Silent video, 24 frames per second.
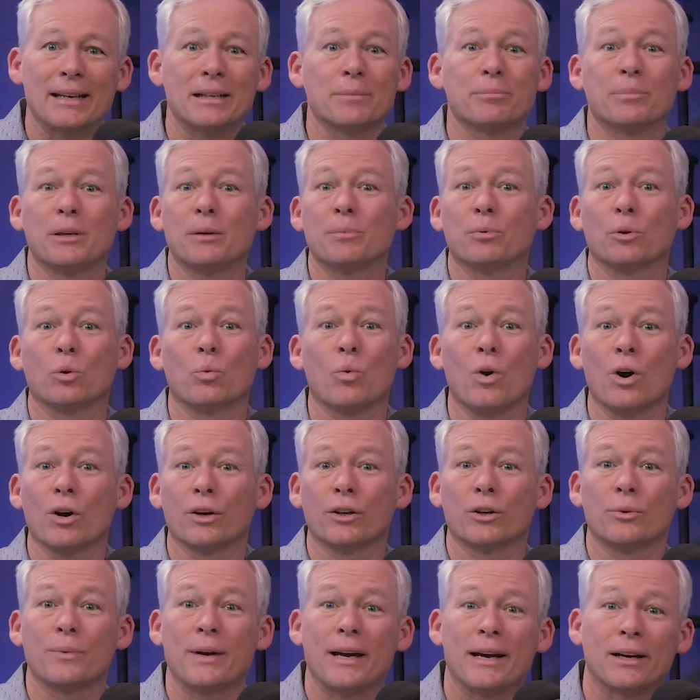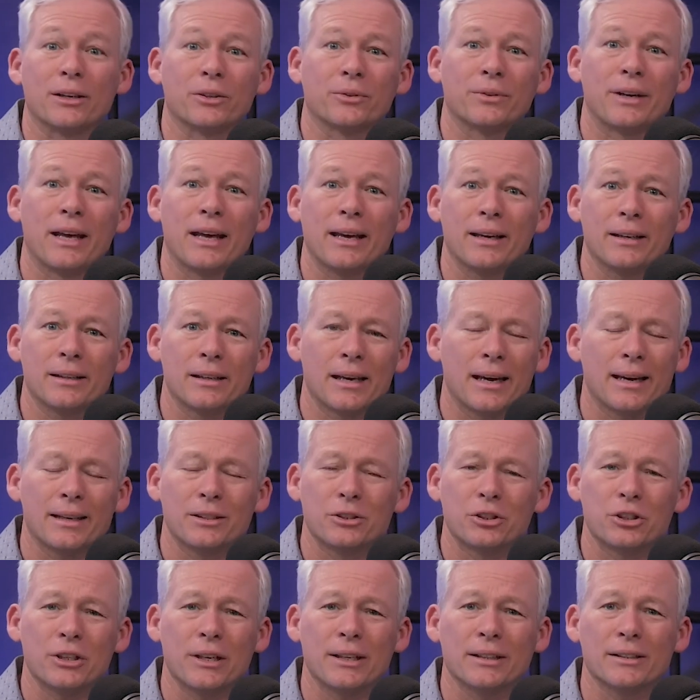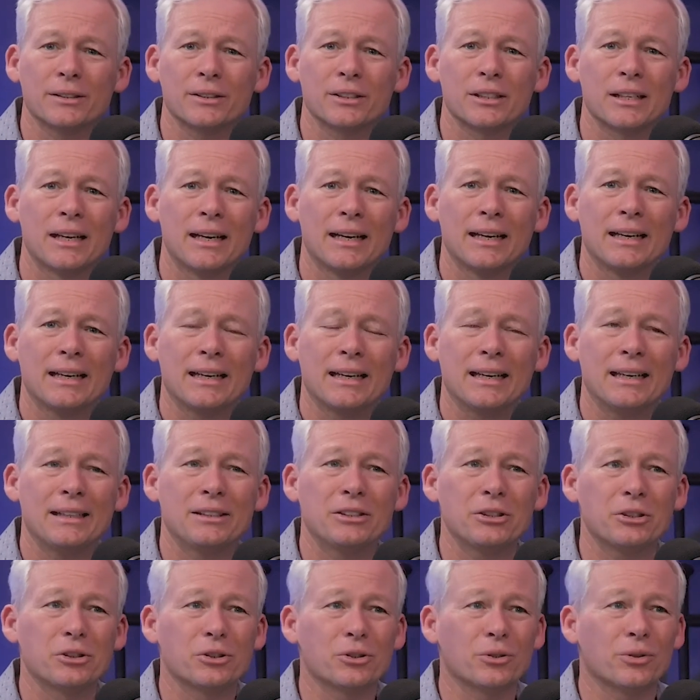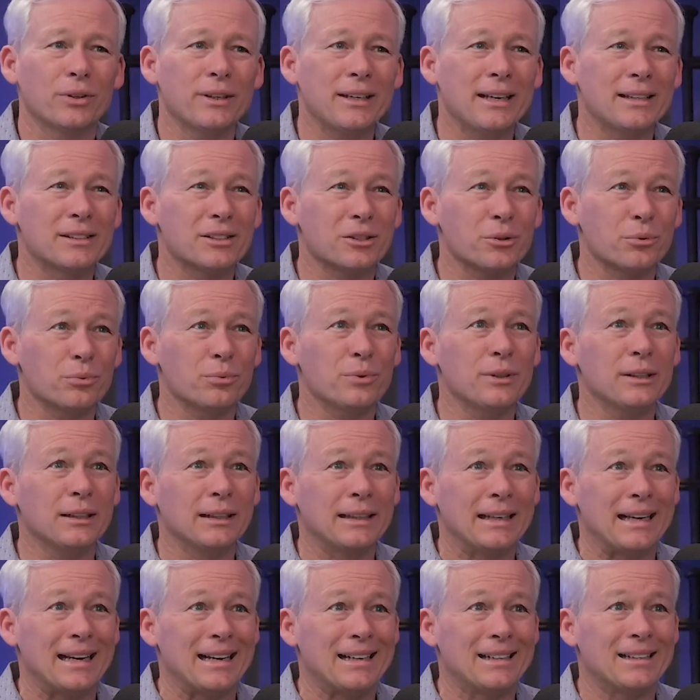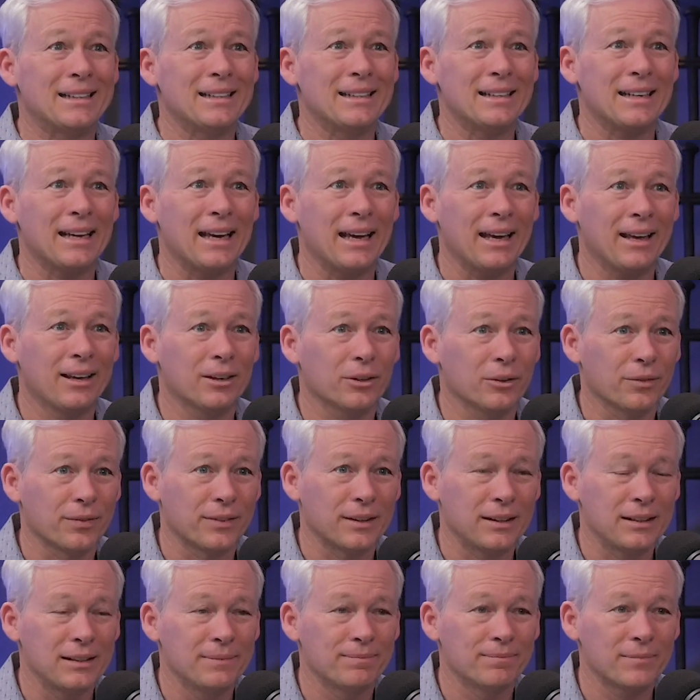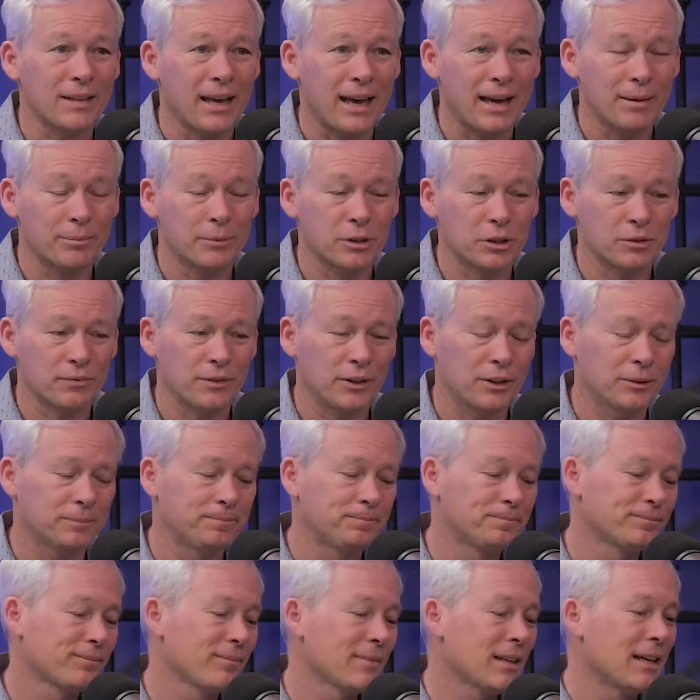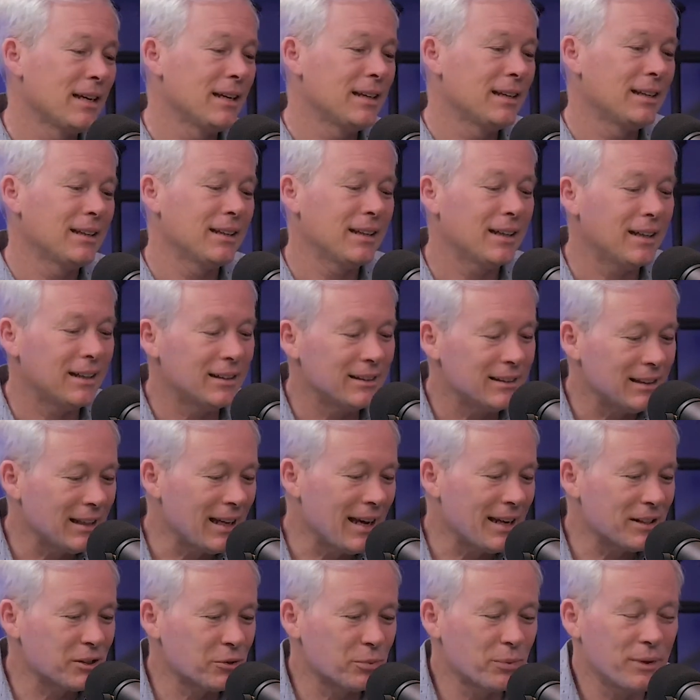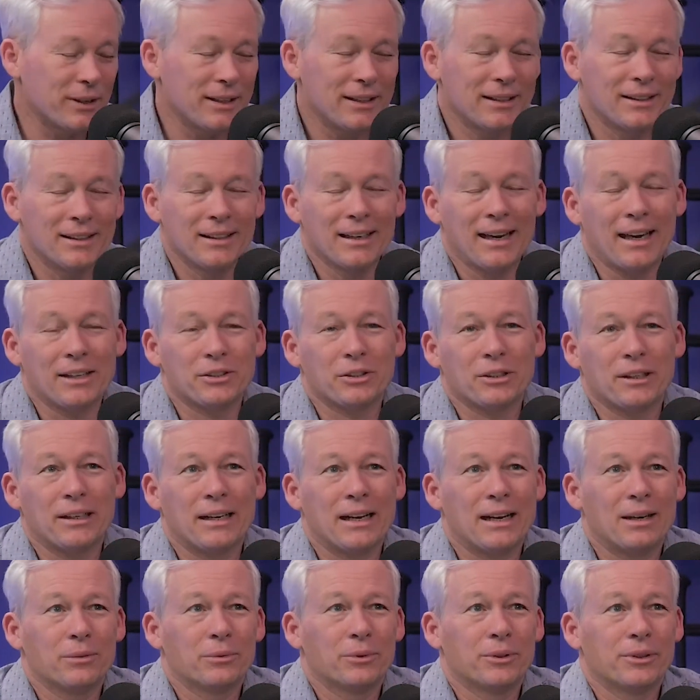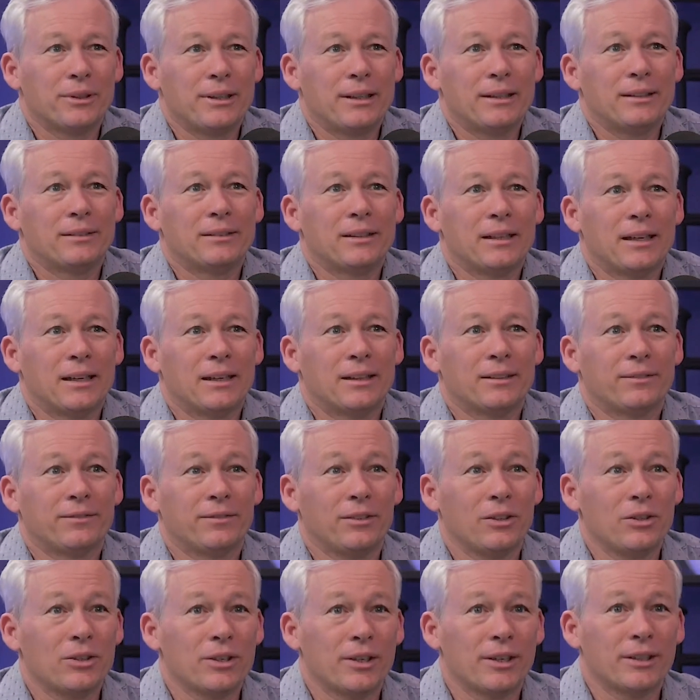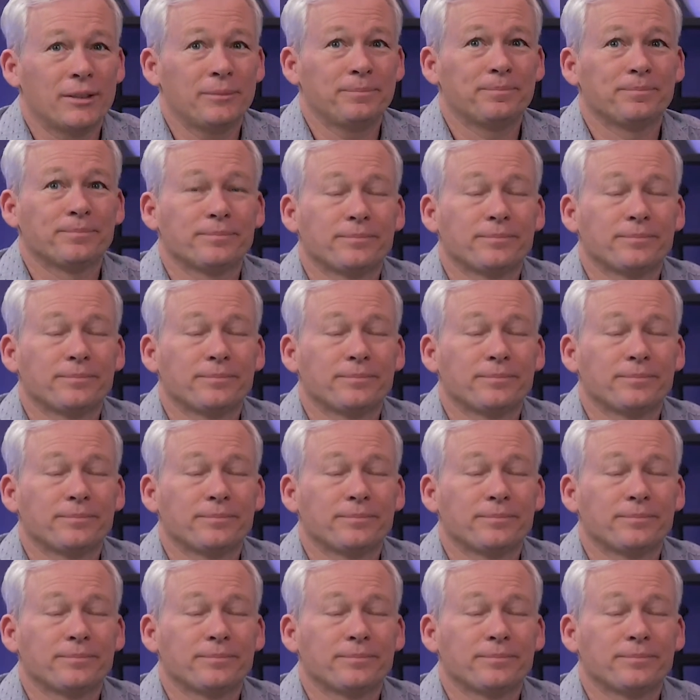and people are walking around on egg, eggshells it just creates a really unhealthy atmosphere mm. last week ashley and i were in uh, florida